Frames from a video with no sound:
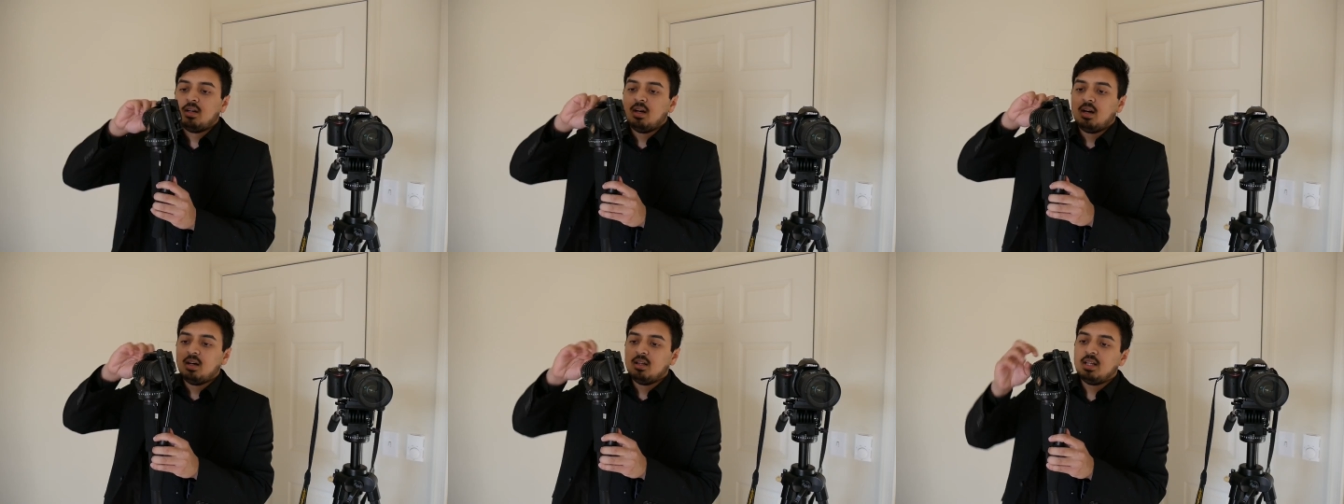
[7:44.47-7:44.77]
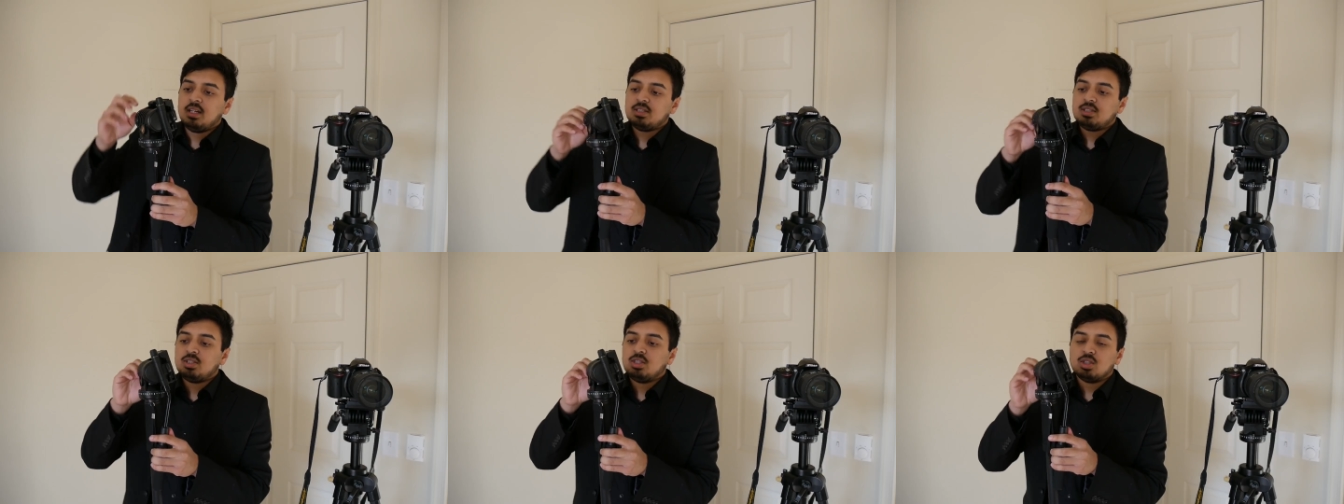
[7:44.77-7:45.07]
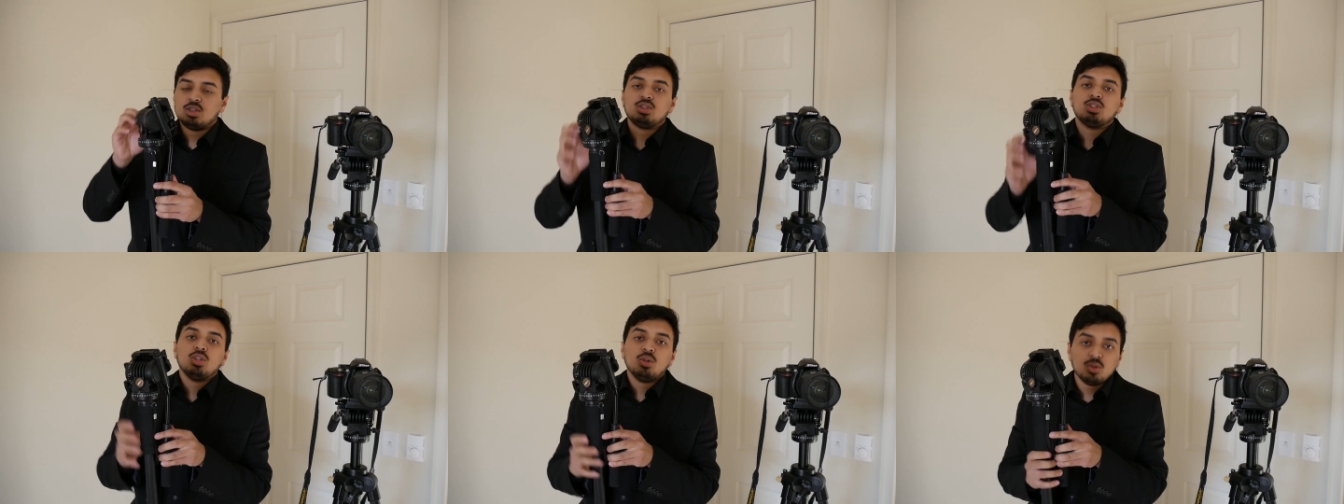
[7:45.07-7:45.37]
Unless
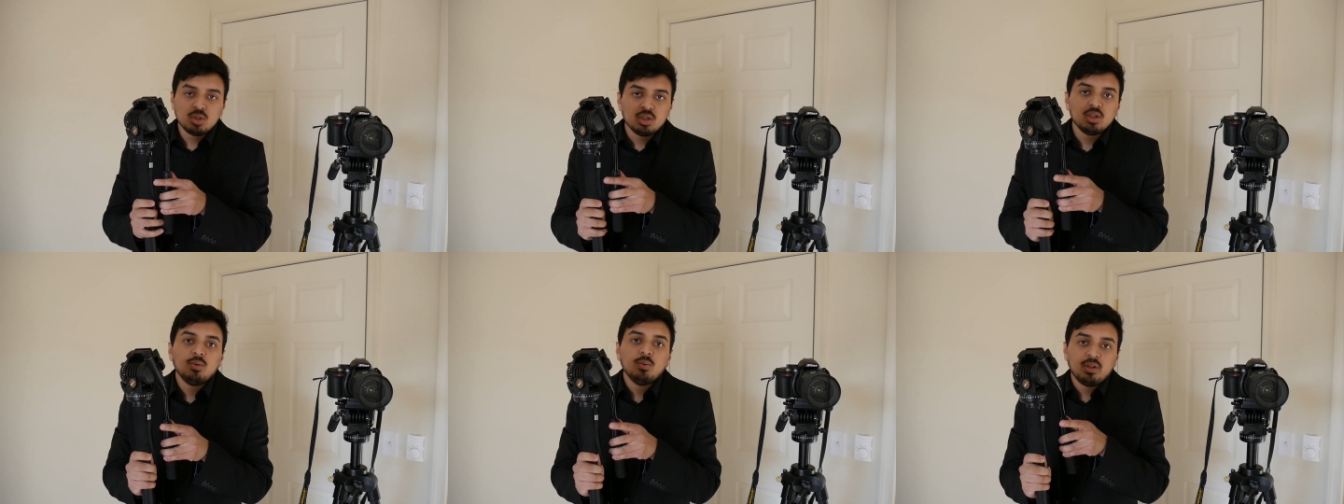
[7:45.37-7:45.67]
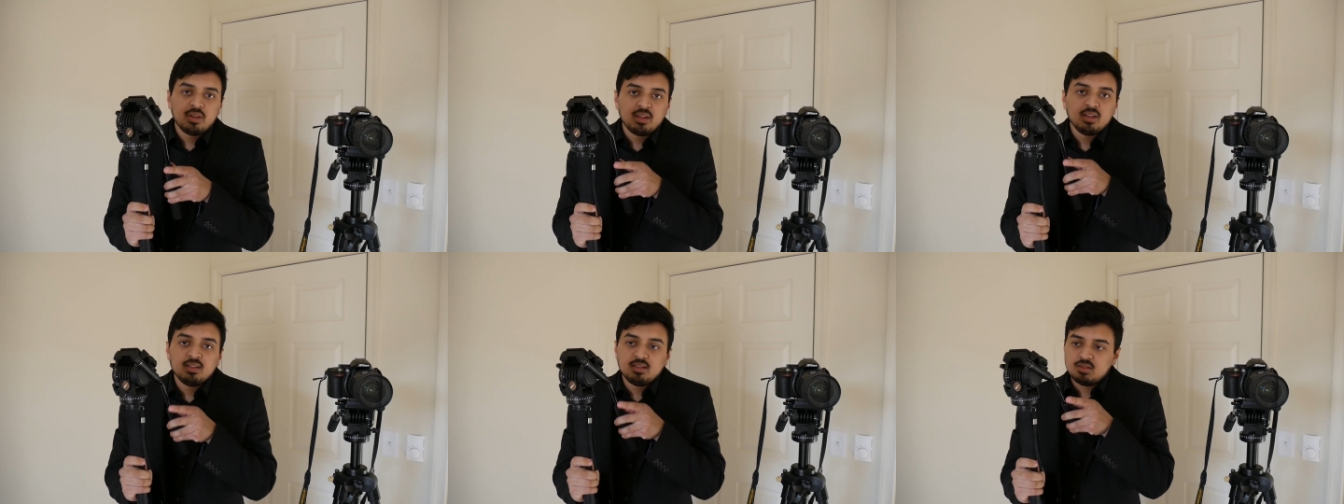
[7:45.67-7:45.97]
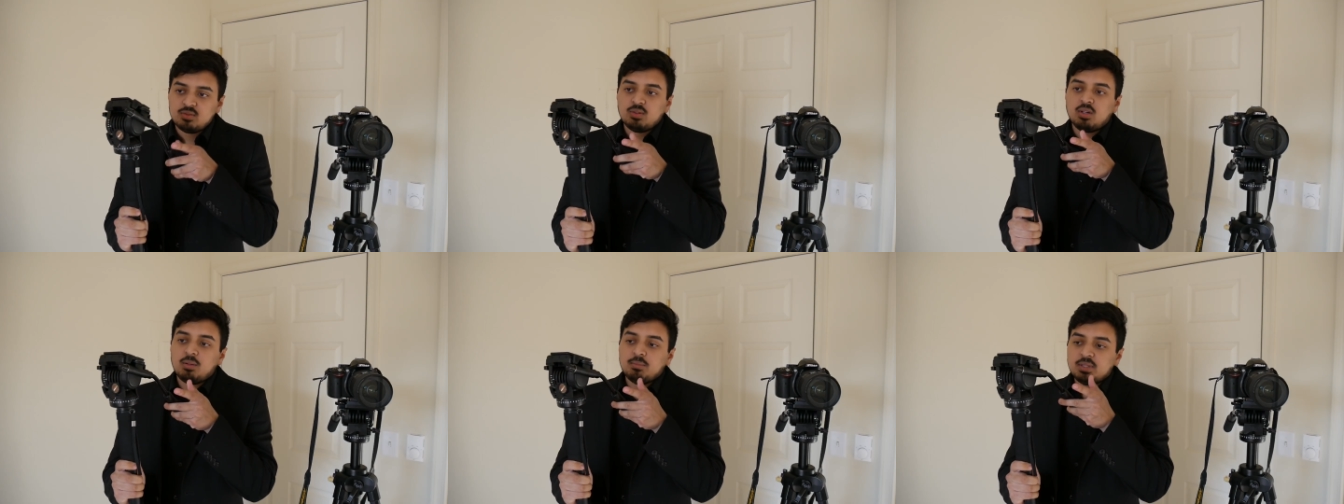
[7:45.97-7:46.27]
you're so good with it,
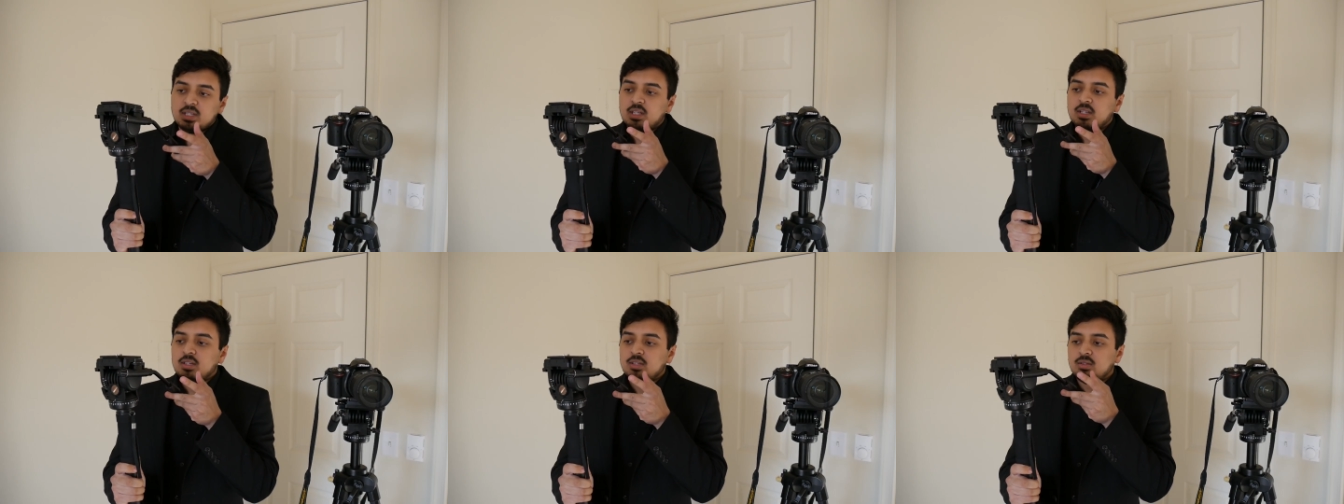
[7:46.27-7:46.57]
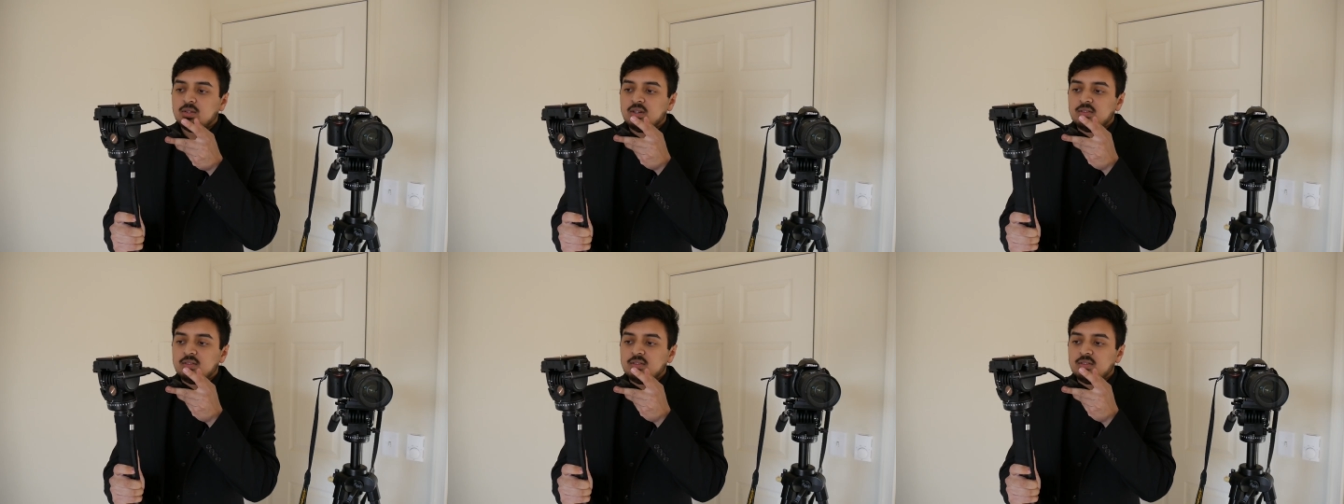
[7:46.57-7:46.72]
this is what I'm telling you,